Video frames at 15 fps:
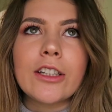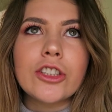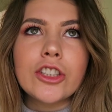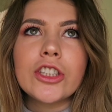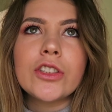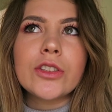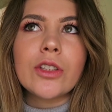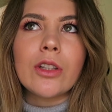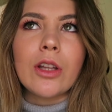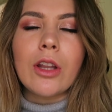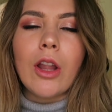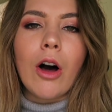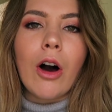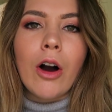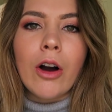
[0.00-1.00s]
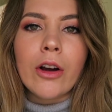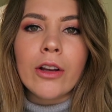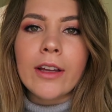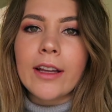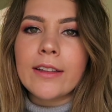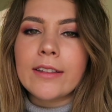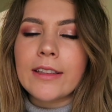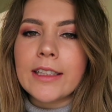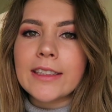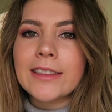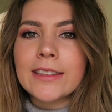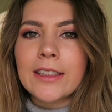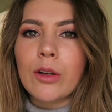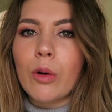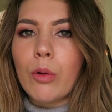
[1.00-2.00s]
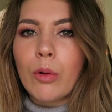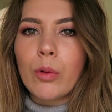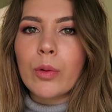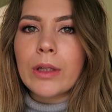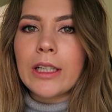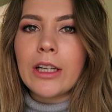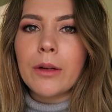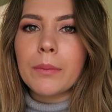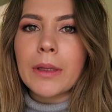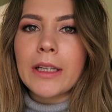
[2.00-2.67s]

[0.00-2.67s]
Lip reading: They're just long and then they sit awkwardly on